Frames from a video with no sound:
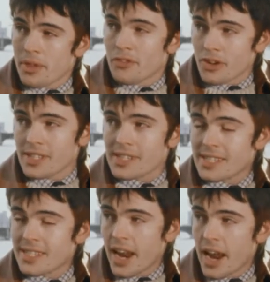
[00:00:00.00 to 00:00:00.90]
first
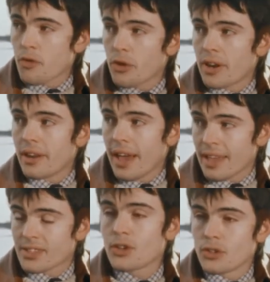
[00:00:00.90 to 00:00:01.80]
instance that everyone
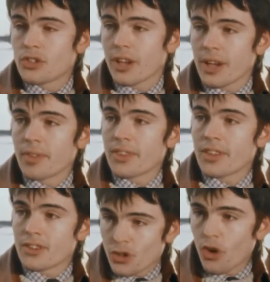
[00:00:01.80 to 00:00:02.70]
has a good time, that
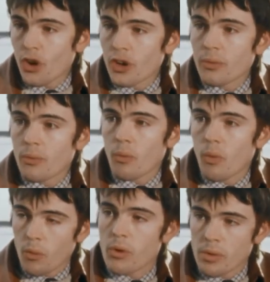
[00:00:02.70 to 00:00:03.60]
they enjoy
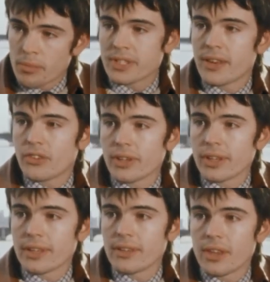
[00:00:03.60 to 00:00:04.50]
what we're presenting,
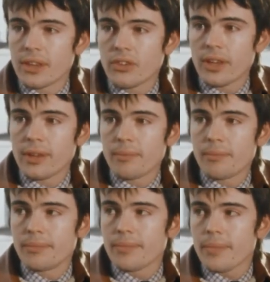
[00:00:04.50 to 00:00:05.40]
and
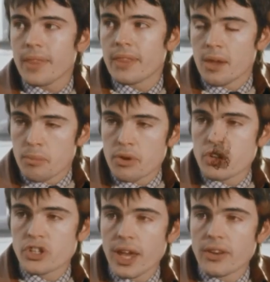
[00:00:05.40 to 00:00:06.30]
that they
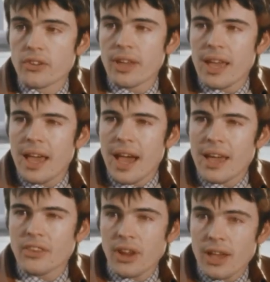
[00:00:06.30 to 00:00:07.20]
appreciate it,
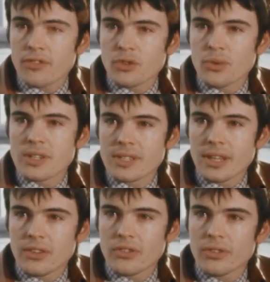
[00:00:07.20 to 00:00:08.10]
and that afterwards
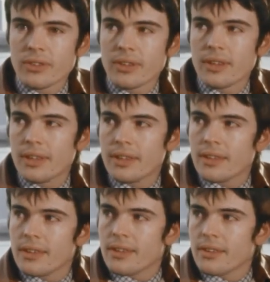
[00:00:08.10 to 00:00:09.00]
that
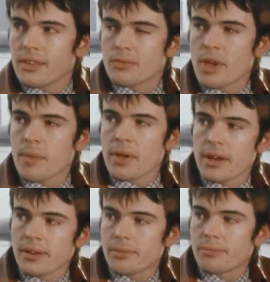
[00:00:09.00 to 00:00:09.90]
there's maybe
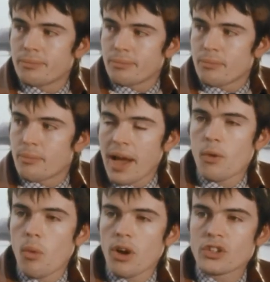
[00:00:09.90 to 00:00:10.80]
a
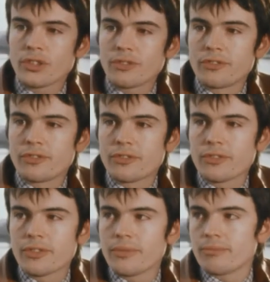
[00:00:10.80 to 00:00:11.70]
backwash of
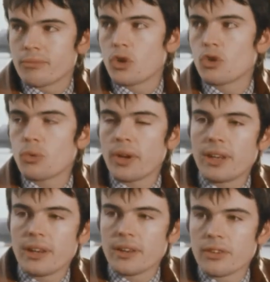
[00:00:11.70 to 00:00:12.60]

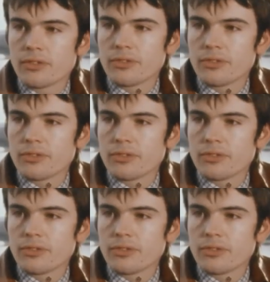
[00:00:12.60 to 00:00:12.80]
goodwill and of